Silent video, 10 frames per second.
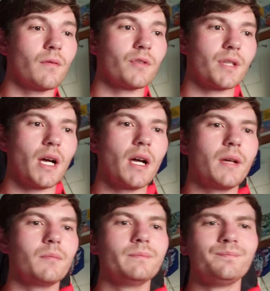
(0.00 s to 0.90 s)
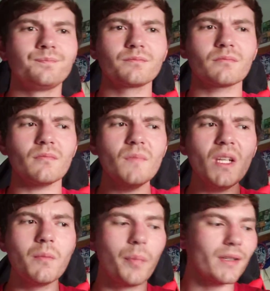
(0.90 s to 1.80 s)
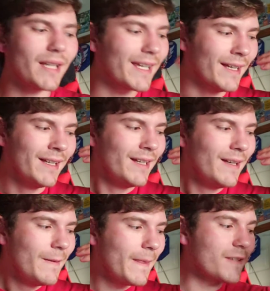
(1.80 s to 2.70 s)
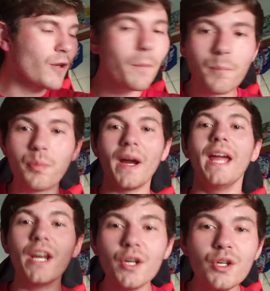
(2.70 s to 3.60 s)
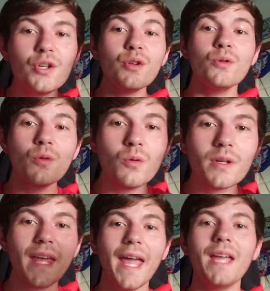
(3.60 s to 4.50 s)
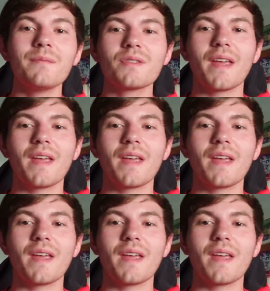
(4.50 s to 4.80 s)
over time. But like, these are brand new games.